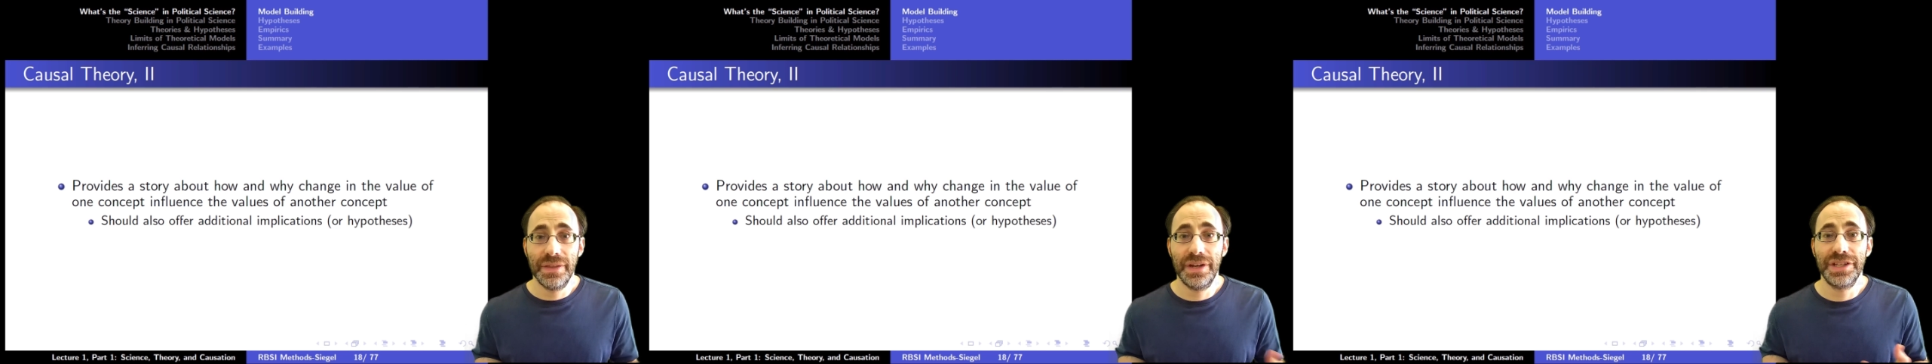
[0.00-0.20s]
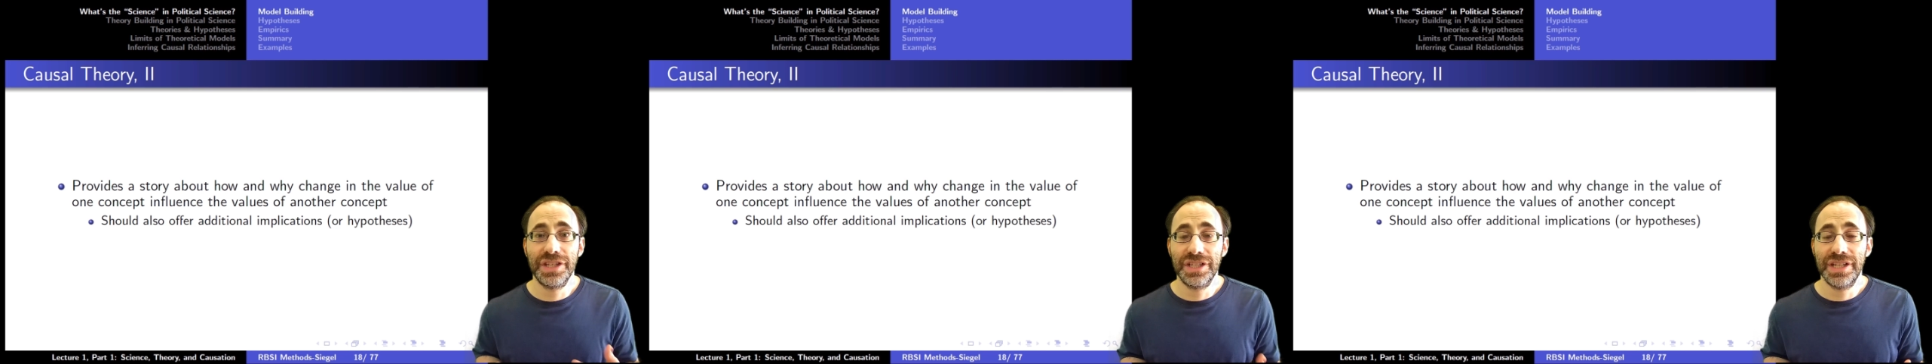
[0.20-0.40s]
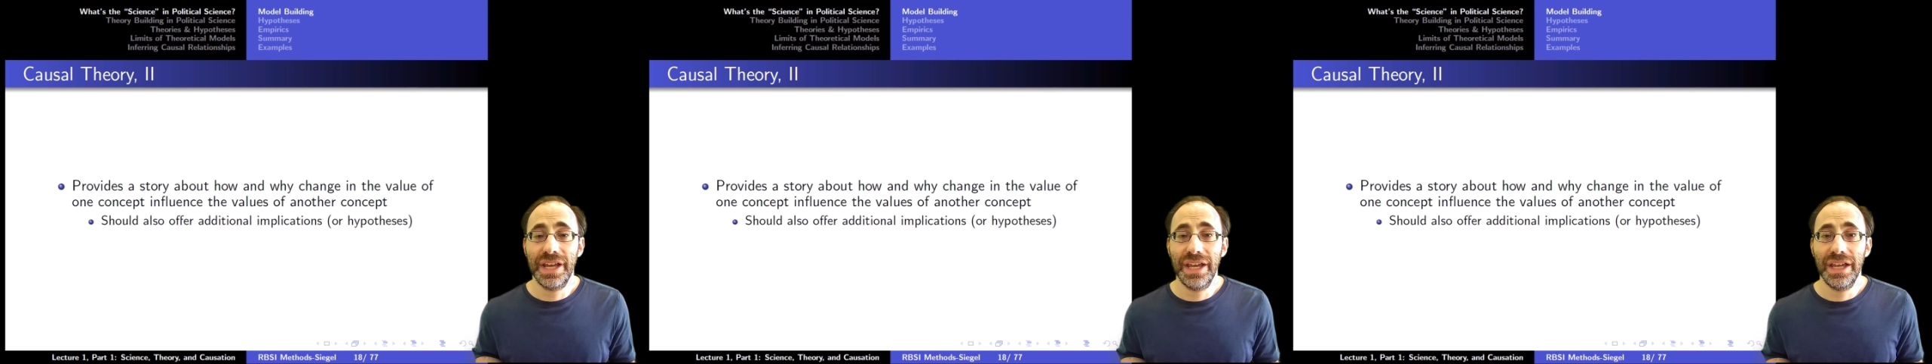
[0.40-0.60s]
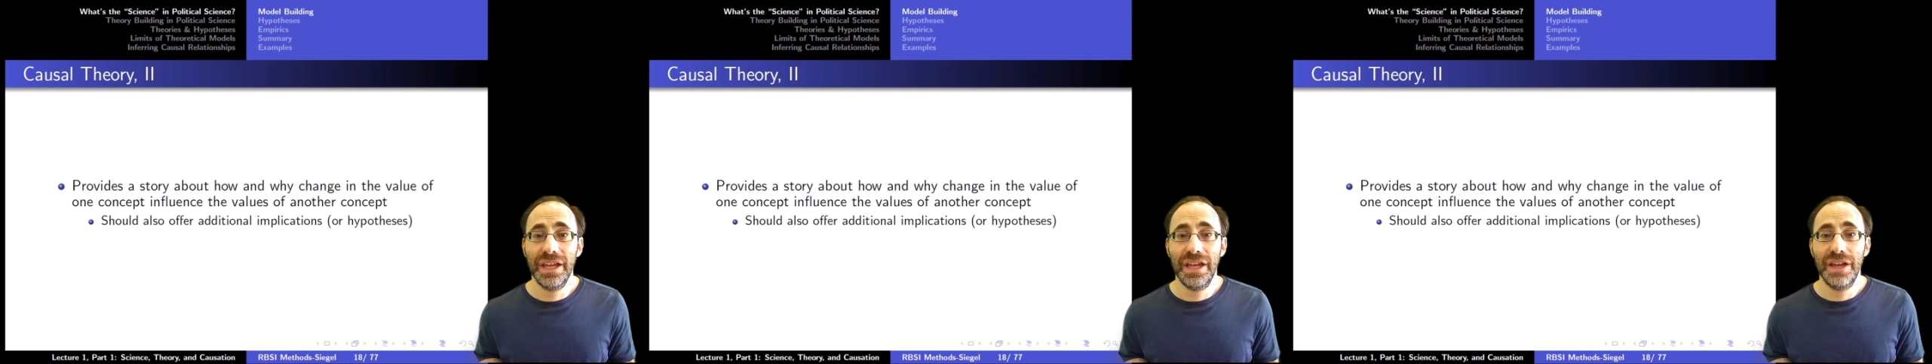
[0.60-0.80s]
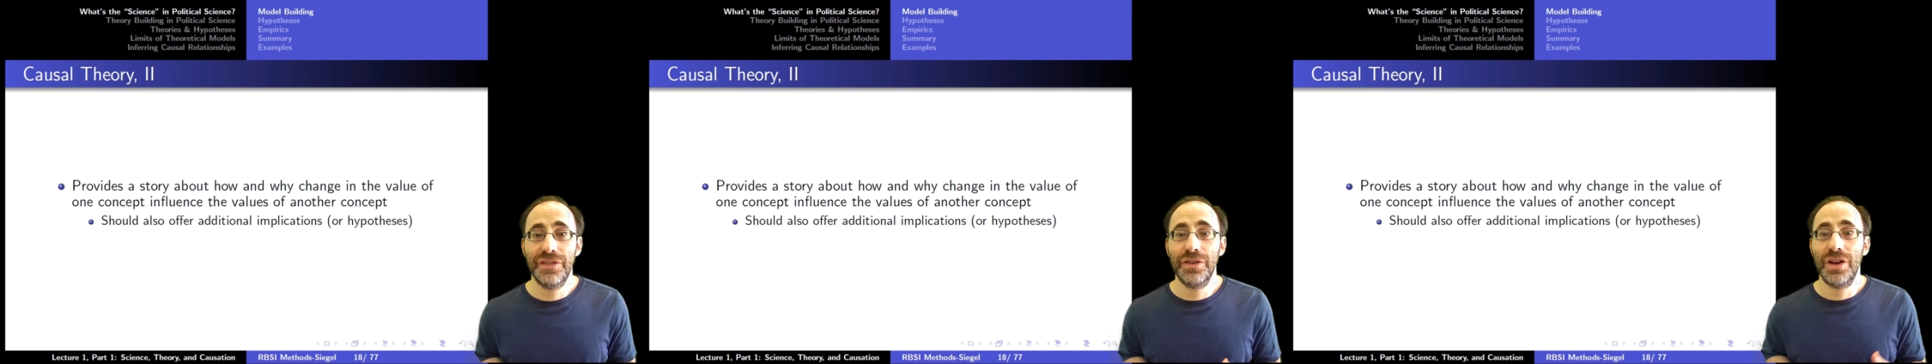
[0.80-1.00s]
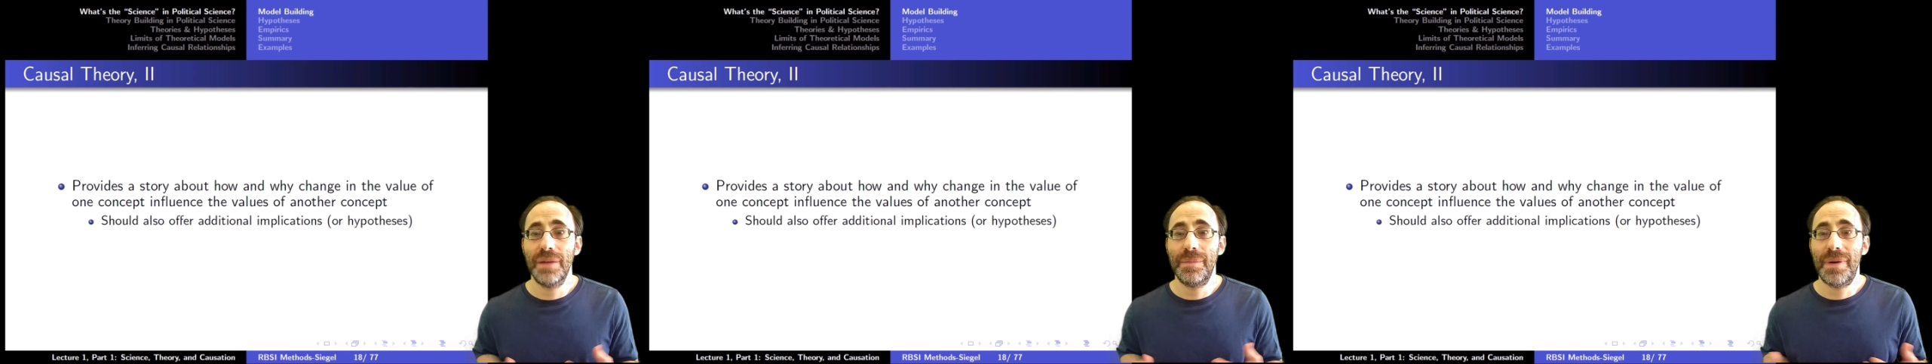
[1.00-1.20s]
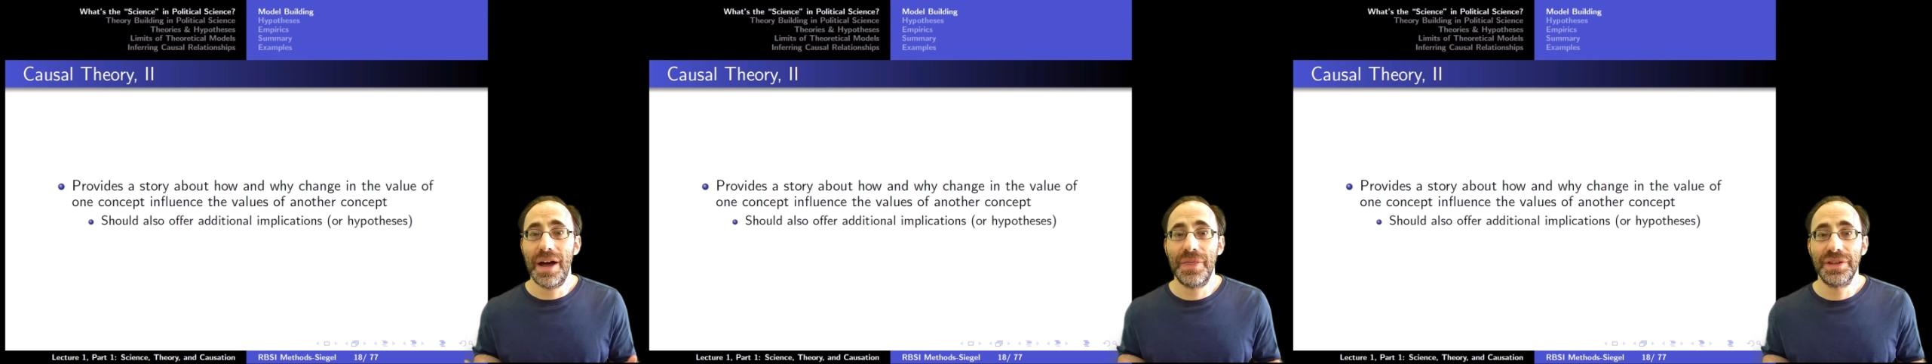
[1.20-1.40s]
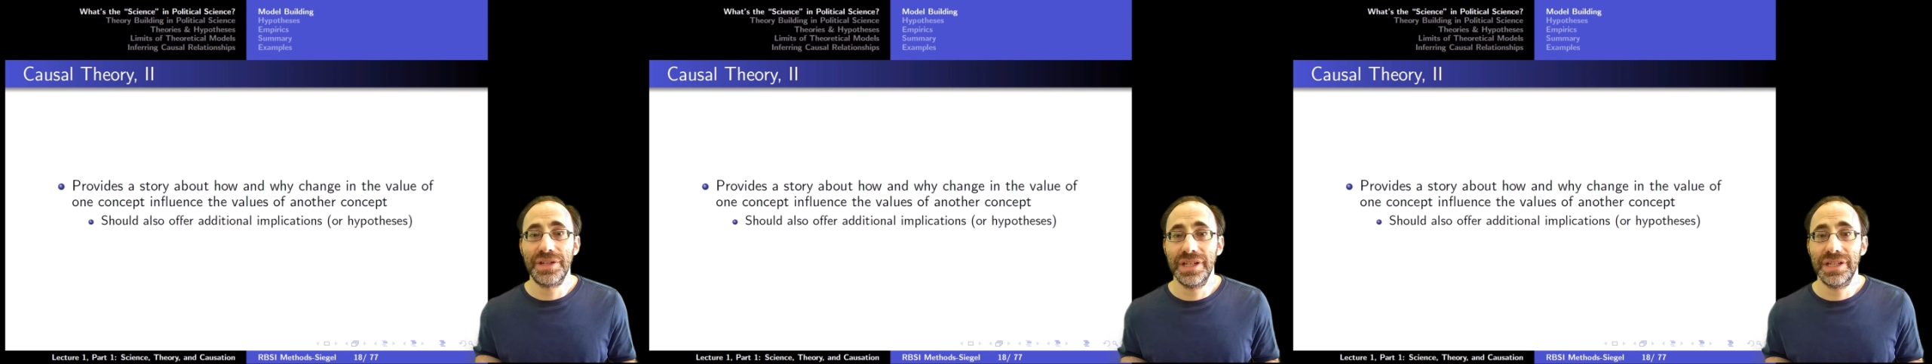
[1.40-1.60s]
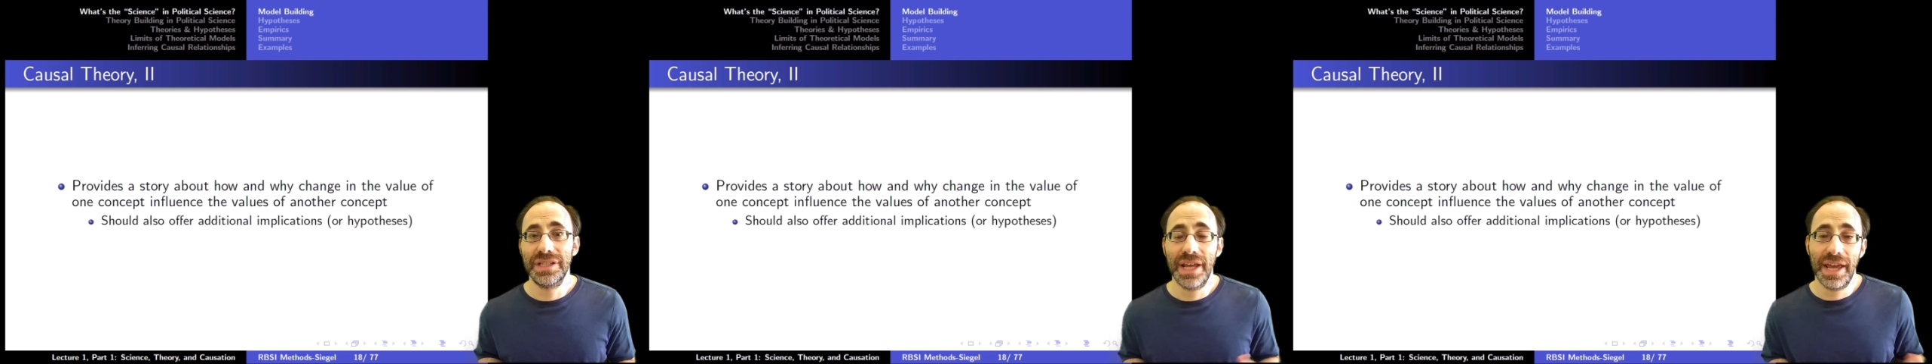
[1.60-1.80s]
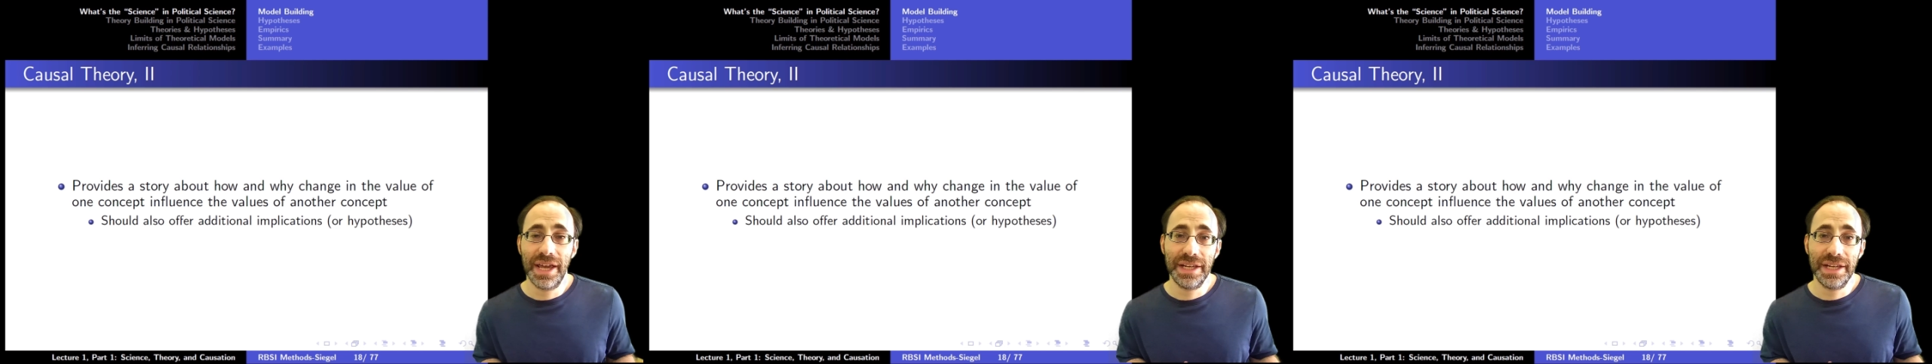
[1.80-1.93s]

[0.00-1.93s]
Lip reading: That is to say, if your hypothesis